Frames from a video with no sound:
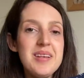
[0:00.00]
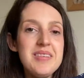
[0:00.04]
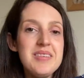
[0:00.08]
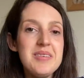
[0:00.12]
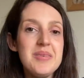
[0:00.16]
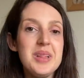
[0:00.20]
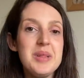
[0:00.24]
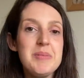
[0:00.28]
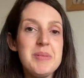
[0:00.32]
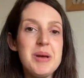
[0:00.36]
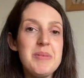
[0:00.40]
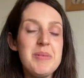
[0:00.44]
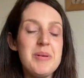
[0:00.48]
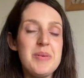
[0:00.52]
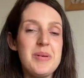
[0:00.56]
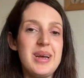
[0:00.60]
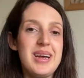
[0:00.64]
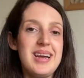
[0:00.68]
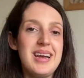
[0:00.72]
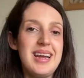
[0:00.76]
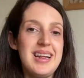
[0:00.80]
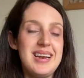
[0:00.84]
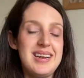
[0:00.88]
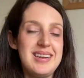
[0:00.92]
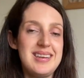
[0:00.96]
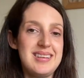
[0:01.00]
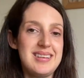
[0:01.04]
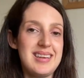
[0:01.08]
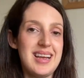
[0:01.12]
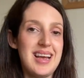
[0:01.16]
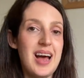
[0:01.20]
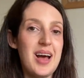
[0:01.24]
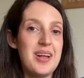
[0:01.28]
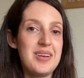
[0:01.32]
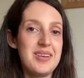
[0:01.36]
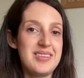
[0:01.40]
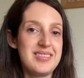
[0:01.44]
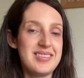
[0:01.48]
So at the moment we're in
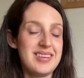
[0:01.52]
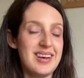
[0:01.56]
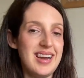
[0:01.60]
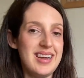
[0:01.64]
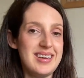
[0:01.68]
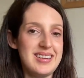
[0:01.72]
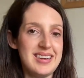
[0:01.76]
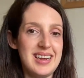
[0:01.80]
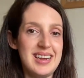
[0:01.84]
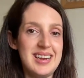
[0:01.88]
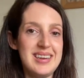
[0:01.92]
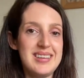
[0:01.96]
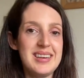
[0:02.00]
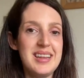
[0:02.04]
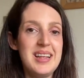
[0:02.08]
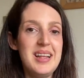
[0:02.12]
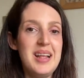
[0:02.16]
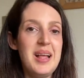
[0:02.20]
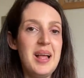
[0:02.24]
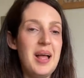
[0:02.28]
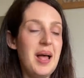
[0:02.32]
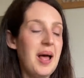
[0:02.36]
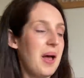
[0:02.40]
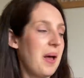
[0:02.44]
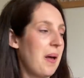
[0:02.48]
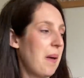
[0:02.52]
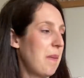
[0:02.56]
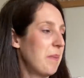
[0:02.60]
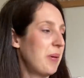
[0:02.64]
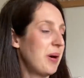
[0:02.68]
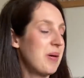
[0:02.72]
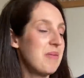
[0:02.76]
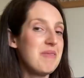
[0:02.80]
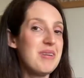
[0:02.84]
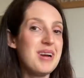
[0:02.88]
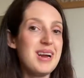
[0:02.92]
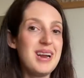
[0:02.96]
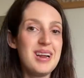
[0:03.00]
undecided, um, but
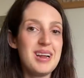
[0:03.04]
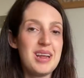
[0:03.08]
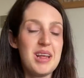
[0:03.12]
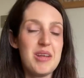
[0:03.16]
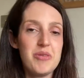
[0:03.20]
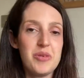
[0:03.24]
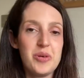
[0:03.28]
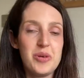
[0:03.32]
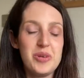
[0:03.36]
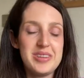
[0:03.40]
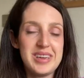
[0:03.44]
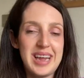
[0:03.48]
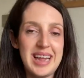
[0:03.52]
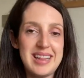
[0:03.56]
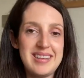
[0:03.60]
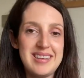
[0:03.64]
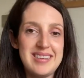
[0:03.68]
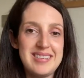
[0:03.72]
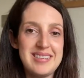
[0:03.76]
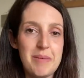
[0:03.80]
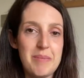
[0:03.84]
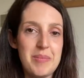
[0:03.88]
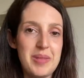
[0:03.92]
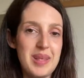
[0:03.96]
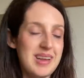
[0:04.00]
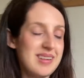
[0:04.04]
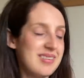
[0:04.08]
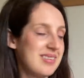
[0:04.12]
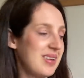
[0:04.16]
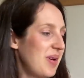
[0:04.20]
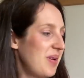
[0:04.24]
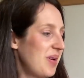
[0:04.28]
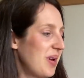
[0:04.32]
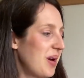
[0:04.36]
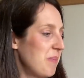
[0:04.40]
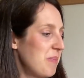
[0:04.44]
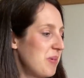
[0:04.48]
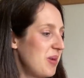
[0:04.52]
I'm really looking forward to getting something
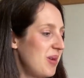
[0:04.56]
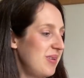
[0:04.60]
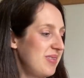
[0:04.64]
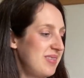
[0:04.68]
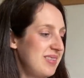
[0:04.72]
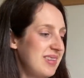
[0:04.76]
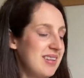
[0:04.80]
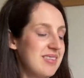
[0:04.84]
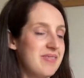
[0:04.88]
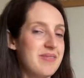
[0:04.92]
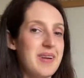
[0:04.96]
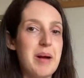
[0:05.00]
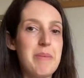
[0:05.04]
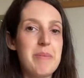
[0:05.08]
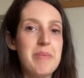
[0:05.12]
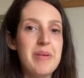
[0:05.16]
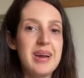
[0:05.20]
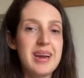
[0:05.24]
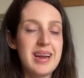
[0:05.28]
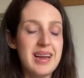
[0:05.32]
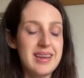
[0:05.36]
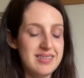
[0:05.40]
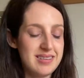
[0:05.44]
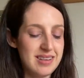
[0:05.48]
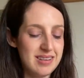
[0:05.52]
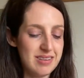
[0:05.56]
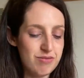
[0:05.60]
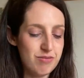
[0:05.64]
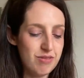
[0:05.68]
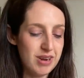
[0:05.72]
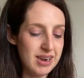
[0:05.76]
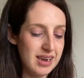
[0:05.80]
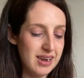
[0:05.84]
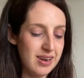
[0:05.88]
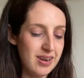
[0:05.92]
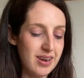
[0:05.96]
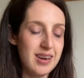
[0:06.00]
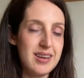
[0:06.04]
sewn up using this fabric as it's
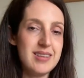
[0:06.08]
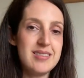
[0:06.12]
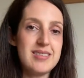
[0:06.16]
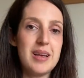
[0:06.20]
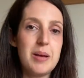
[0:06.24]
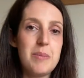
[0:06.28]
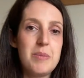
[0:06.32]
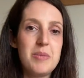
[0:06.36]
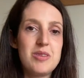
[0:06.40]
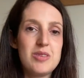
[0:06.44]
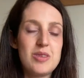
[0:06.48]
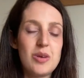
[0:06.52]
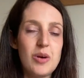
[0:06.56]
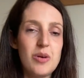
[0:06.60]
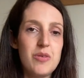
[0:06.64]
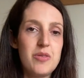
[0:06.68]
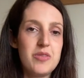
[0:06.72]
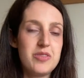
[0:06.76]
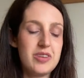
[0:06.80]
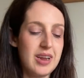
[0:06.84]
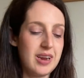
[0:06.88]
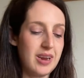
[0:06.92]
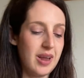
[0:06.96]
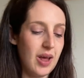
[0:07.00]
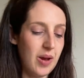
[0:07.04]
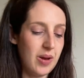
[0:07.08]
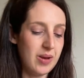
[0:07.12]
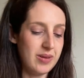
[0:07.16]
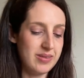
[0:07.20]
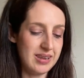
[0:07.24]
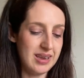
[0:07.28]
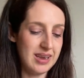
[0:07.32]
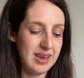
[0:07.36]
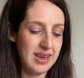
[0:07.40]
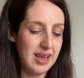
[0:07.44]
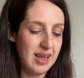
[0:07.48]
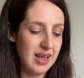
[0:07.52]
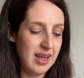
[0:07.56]
really nice and soft and
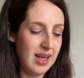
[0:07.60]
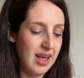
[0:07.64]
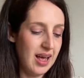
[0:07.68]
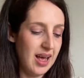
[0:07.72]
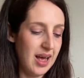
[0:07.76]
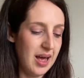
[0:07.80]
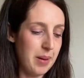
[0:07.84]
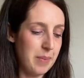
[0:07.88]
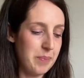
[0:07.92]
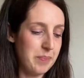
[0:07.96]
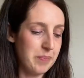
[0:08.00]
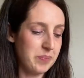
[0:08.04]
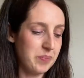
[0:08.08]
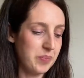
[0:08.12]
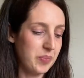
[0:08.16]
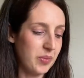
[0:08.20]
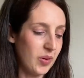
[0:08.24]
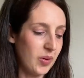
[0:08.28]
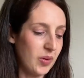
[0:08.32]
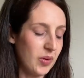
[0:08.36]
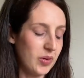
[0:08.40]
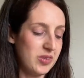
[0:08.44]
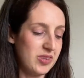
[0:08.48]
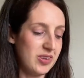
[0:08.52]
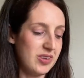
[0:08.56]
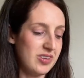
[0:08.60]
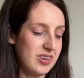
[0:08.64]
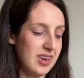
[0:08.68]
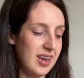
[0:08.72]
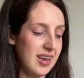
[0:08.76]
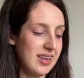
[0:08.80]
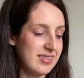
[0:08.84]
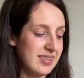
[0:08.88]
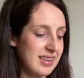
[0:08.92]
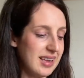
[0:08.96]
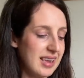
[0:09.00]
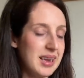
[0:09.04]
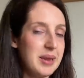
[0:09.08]
cosy um, cotton
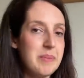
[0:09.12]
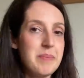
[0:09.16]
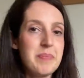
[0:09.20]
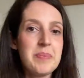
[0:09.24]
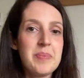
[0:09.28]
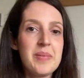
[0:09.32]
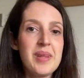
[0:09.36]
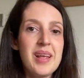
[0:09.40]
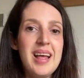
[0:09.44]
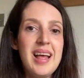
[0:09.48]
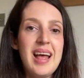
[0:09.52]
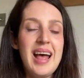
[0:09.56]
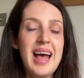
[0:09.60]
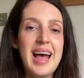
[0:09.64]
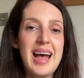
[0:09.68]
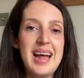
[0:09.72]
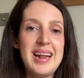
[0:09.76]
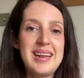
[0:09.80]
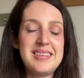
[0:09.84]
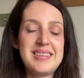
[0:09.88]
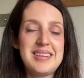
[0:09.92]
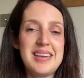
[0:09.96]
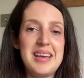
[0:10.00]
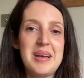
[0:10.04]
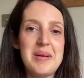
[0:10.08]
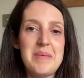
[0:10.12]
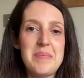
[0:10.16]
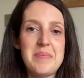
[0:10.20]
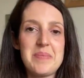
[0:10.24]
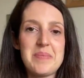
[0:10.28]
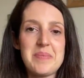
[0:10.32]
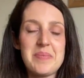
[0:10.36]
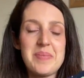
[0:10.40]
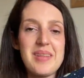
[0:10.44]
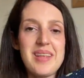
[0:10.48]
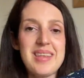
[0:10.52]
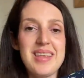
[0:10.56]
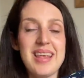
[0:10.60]
jersey. And
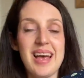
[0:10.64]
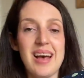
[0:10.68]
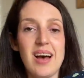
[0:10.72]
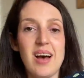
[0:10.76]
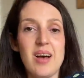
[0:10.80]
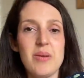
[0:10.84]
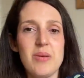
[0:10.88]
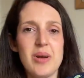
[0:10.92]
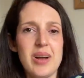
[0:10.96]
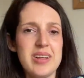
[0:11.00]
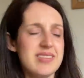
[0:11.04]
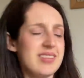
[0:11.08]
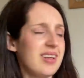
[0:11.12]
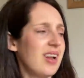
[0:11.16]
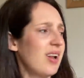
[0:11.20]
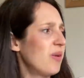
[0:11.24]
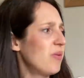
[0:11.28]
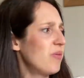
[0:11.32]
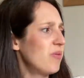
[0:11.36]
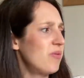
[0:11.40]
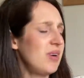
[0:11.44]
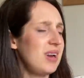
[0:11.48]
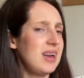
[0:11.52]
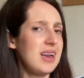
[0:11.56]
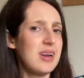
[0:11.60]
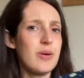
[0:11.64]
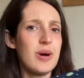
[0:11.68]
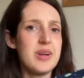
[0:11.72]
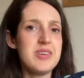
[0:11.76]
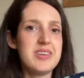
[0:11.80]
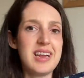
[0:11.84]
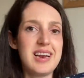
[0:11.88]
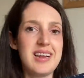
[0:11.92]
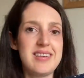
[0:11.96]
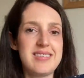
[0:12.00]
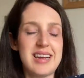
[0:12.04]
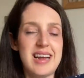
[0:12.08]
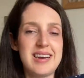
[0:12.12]
um, yeah, I, I, I'm really quite
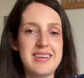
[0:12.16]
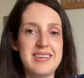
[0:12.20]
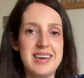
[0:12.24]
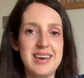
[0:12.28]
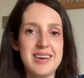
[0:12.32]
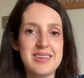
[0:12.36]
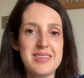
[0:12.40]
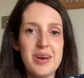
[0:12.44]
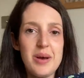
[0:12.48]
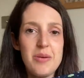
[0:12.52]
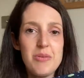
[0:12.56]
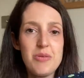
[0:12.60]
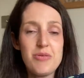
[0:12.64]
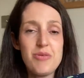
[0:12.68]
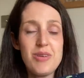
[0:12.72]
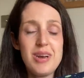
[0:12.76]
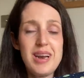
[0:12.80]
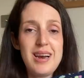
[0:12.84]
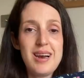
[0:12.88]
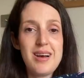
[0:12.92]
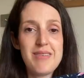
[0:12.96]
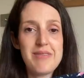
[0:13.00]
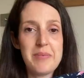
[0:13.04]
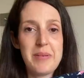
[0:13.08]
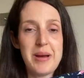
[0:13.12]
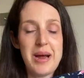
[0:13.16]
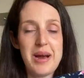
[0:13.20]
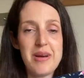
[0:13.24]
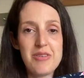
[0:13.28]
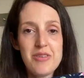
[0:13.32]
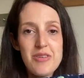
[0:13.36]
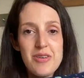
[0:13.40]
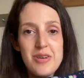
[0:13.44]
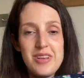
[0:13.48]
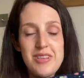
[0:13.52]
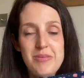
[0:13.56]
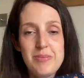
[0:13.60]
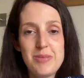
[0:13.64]
jealous actually because I would really love a pair of
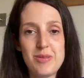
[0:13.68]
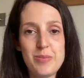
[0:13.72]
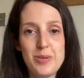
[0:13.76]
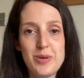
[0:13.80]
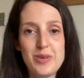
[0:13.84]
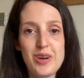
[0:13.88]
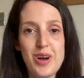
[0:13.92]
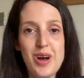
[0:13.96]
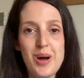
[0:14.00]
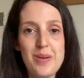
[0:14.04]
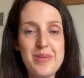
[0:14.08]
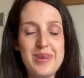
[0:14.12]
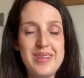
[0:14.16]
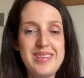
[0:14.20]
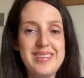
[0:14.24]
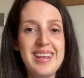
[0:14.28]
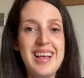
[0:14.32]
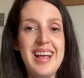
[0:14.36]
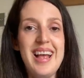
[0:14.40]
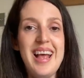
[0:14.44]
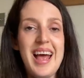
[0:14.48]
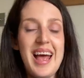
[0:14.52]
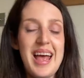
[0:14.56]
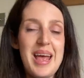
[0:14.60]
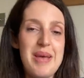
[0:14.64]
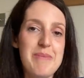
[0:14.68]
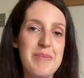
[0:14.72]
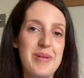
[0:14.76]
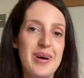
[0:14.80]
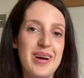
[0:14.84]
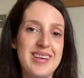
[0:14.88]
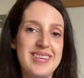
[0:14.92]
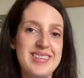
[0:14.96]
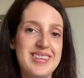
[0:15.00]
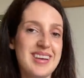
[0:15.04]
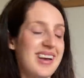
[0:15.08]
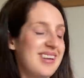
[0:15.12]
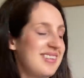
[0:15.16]
Christmas pyjamas in
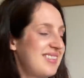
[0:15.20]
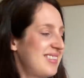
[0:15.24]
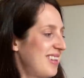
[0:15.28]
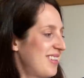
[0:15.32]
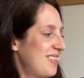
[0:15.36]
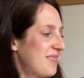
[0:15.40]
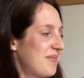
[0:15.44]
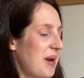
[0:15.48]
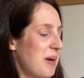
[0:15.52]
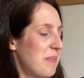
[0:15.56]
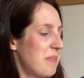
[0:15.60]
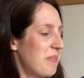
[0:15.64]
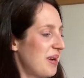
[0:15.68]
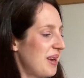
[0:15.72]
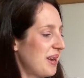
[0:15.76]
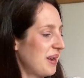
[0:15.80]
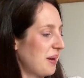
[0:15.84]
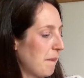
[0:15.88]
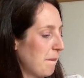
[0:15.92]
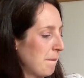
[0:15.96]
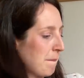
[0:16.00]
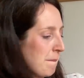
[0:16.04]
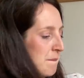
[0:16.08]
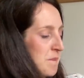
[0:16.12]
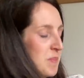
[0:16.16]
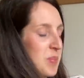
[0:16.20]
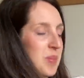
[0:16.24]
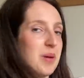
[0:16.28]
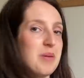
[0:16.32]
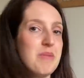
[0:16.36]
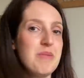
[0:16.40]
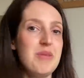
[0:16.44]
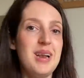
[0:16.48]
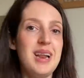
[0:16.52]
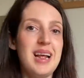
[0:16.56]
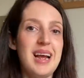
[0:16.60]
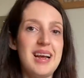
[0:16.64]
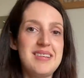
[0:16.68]
my size in this fabric. I'm
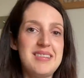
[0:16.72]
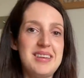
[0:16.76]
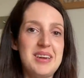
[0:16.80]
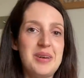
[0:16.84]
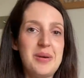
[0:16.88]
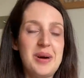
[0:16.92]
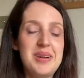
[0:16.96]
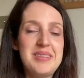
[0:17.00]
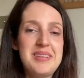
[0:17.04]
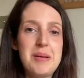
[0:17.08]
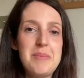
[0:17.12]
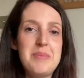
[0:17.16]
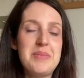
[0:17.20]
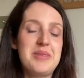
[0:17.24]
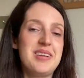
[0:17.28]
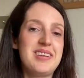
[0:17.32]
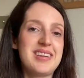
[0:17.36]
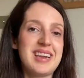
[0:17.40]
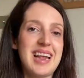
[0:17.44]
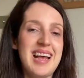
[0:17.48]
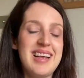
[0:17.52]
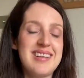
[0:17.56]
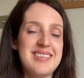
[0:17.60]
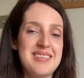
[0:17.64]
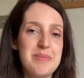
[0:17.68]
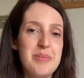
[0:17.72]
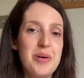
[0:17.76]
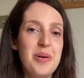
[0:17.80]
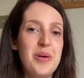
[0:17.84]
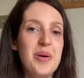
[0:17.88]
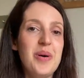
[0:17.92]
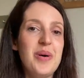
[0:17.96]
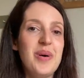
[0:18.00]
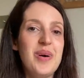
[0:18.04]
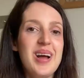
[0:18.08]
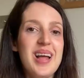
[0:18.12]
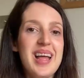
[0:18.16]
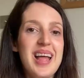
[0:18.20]
really actually quite tempted to get some more